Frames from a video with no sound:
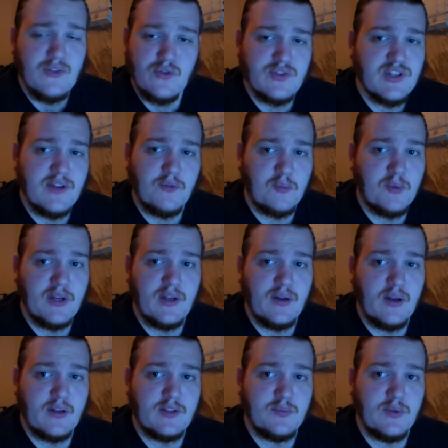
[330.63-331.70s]
there's never been
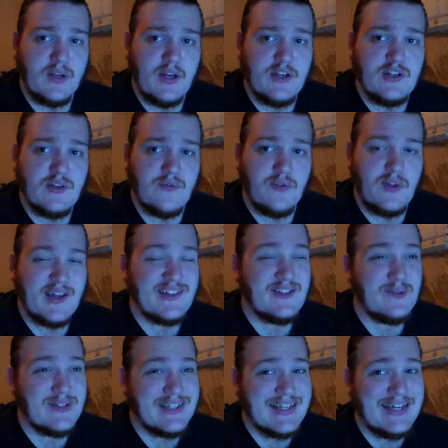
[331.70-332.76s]
an explanation for that.
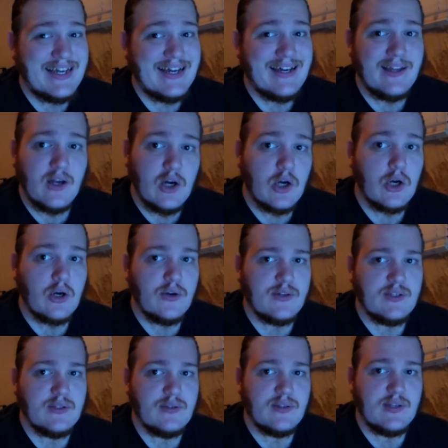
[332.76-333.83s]
So it's kind of
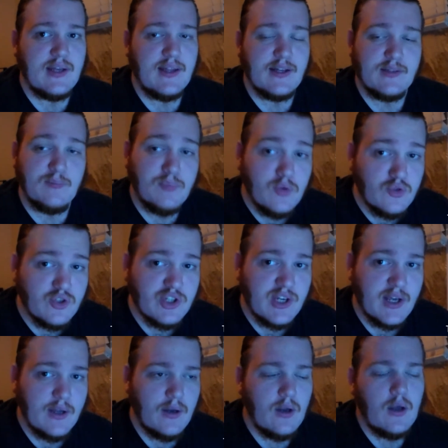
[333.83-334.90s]
hard to say that's
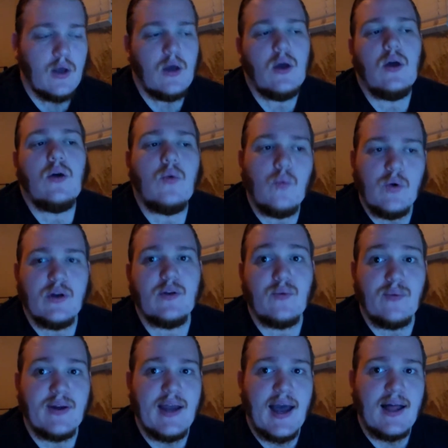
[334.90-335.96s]
bullshit when
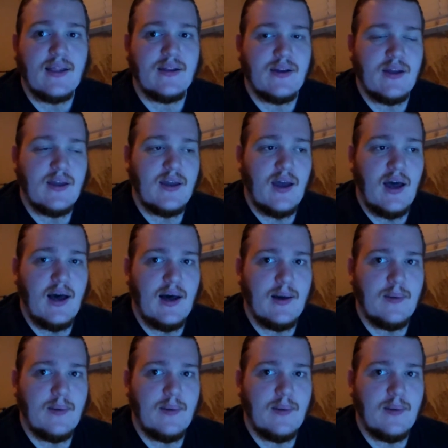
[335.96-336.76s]
in reality,